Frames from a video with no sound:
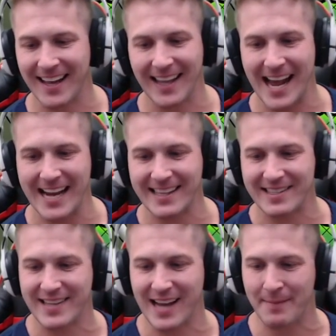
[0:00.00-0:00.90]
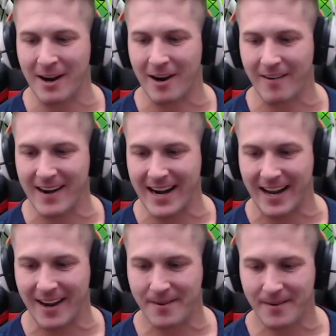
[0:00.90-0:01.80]
I like the summon
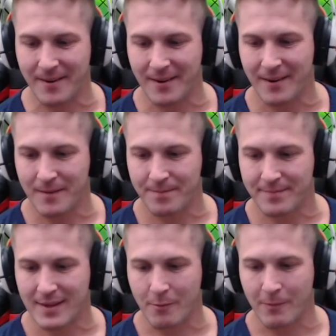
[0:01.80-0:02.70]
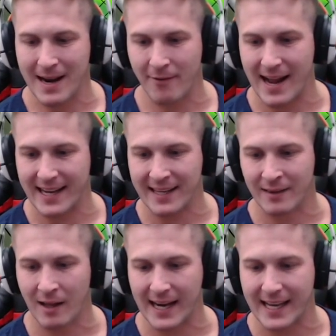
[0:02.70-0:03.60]
already. Whenever I
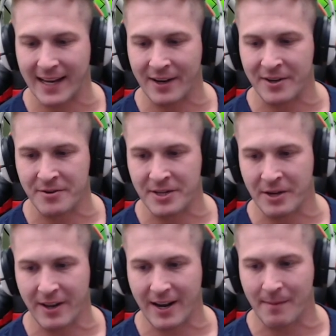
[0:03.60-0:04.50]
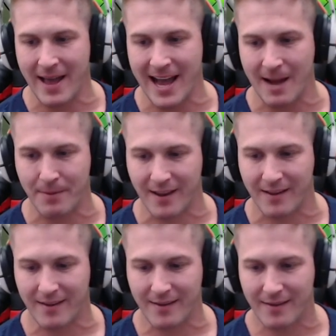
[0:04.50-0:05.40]
can lock in a new unit, I'm happy.
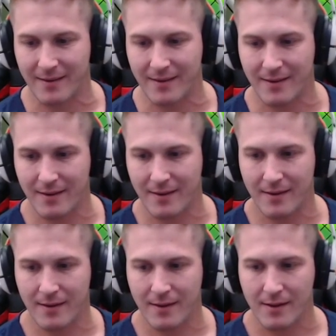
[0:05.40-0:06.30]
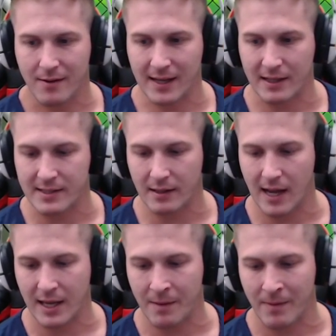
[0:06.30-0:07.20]
Alright, let's
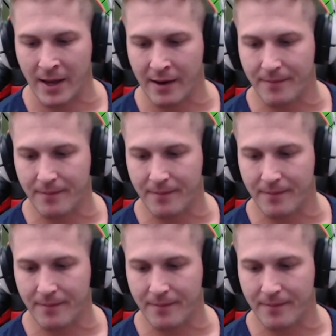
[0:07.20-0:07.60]
lock him in.